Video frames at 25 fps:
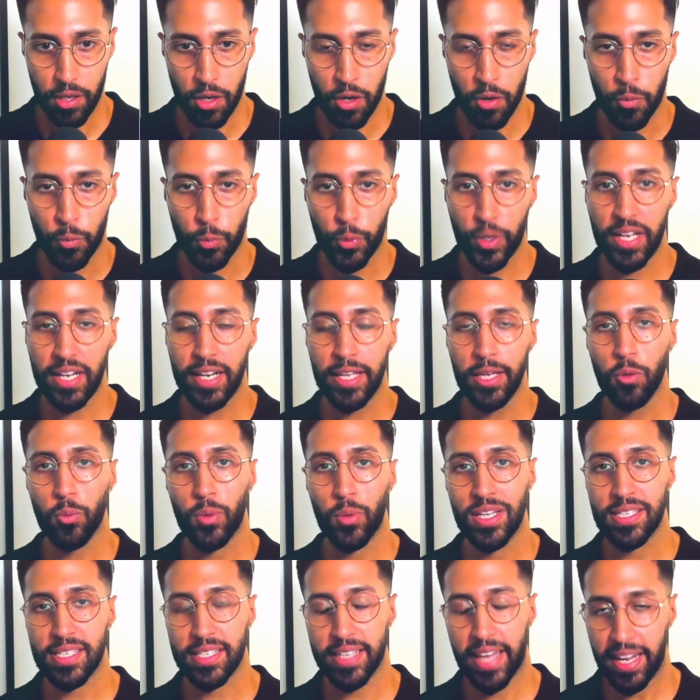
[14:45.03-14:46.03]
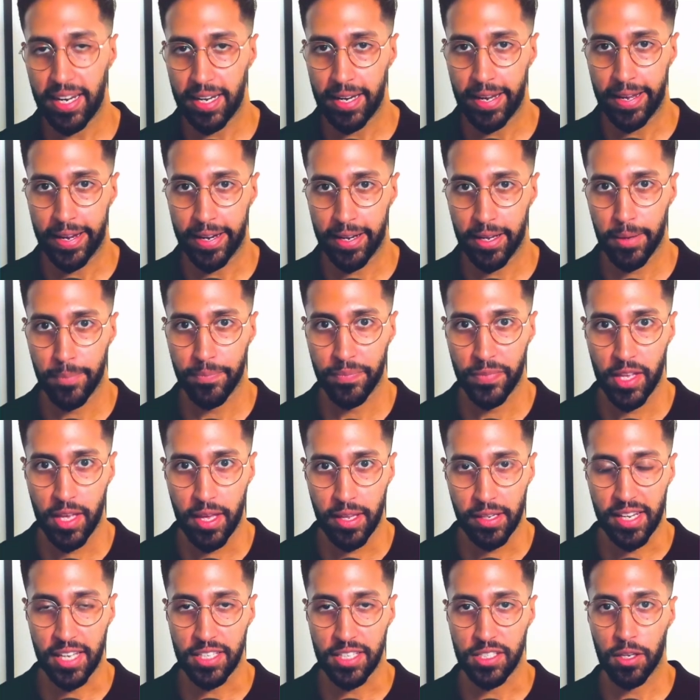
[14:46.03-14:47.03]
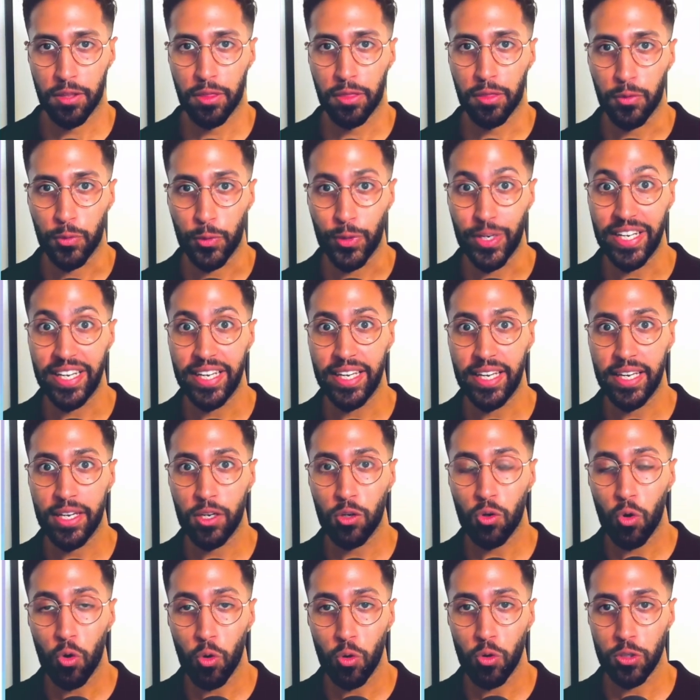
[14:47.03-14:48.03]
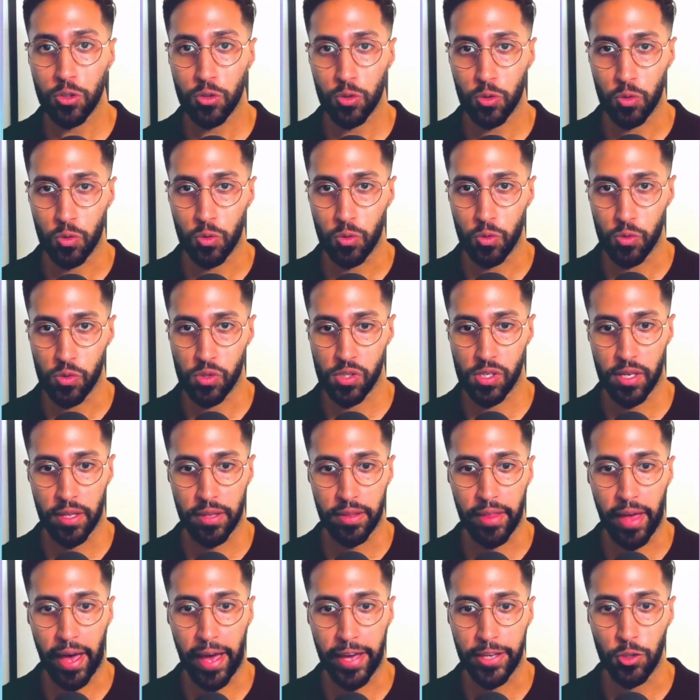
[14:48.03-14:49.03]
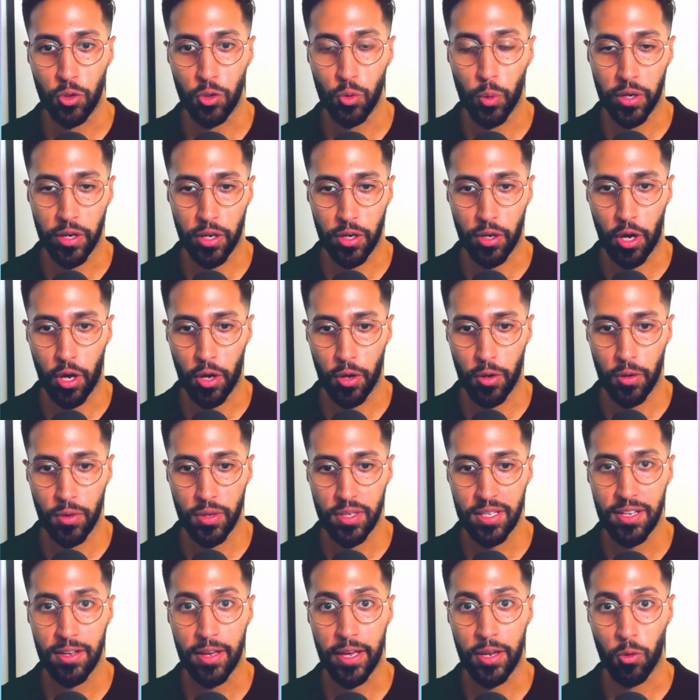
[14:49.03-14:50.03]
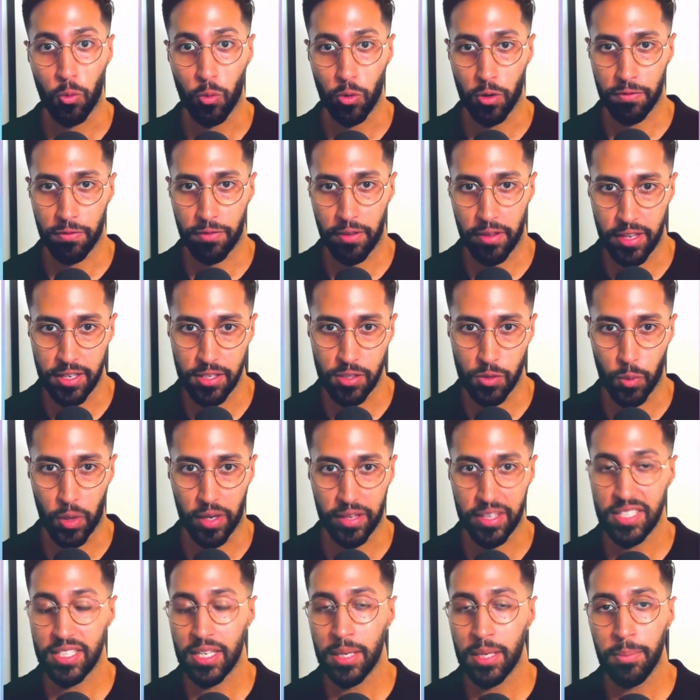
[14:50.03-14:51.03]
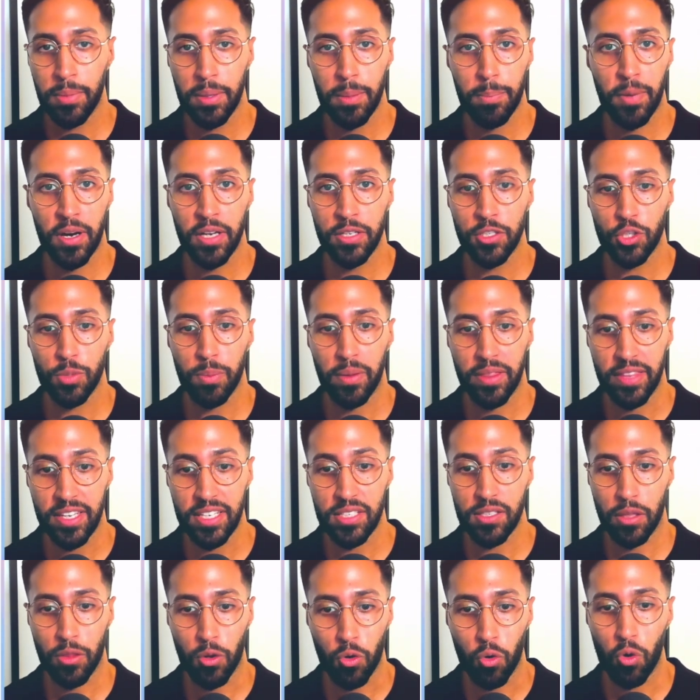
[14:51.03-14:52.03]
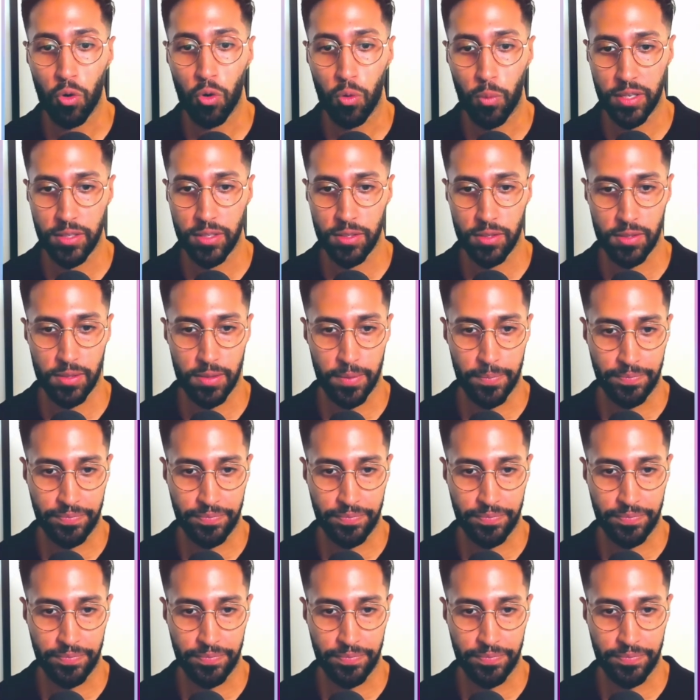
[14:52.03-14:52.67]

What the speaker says: Really, when scaling, there's 3 core tools that you want to know in order for this to work. There's going to be a bunch, but these are the core ones.